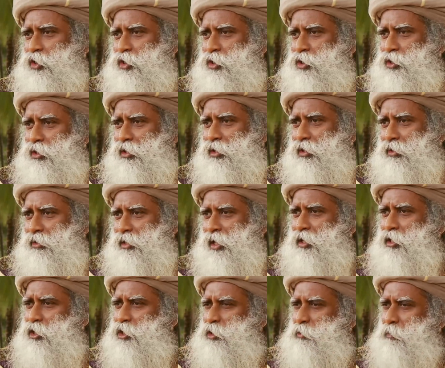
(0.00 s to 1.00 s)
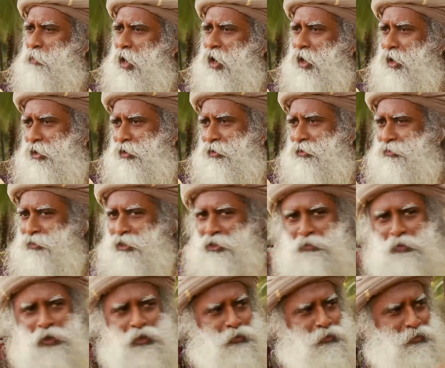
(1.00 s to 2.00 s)
Here, they're inspired,
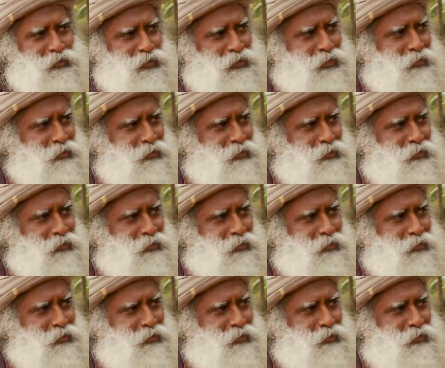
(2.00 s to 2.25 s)
that's why you see